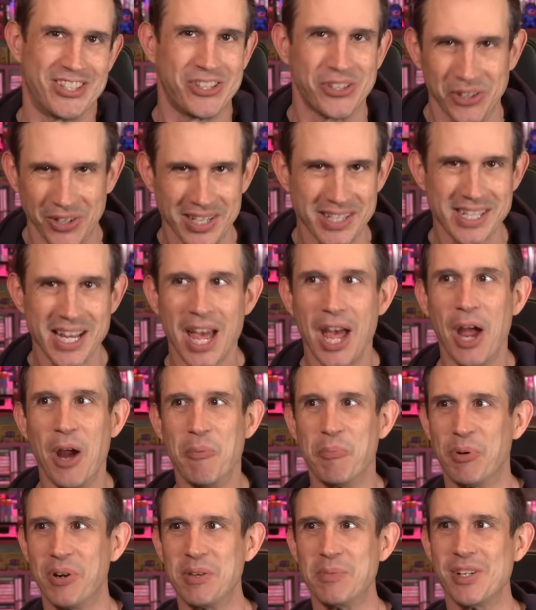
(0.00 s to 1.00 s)
choice.
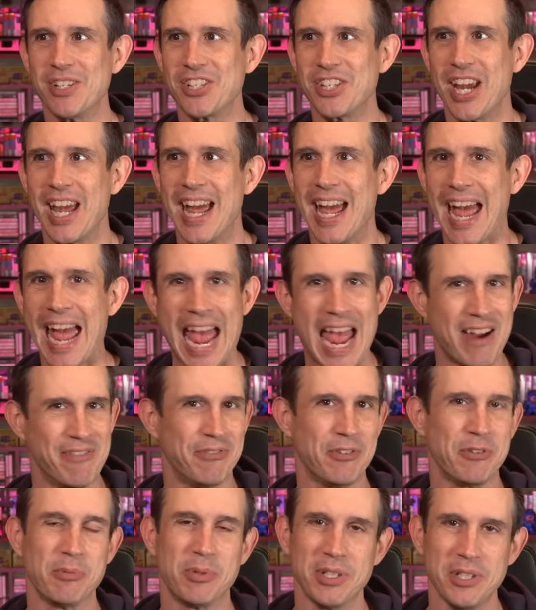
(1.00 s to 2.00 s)
Pretty much
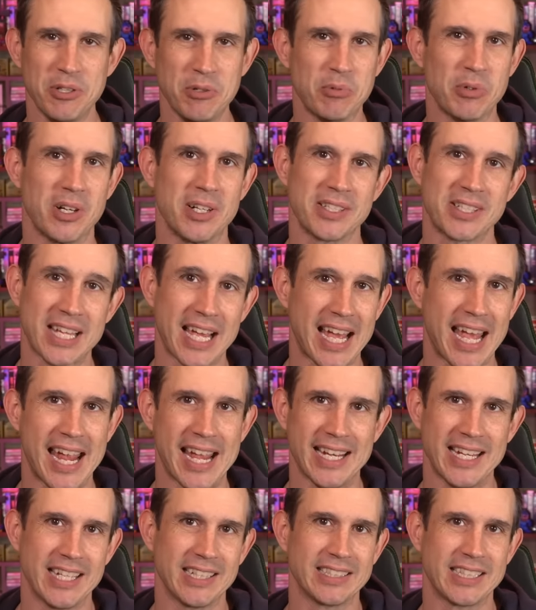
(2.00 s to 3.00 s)
everyone who wants a
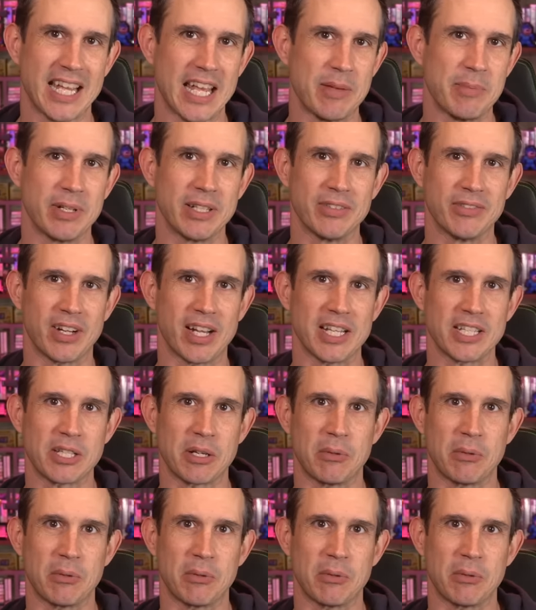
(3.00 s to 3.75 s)
handheld gaming device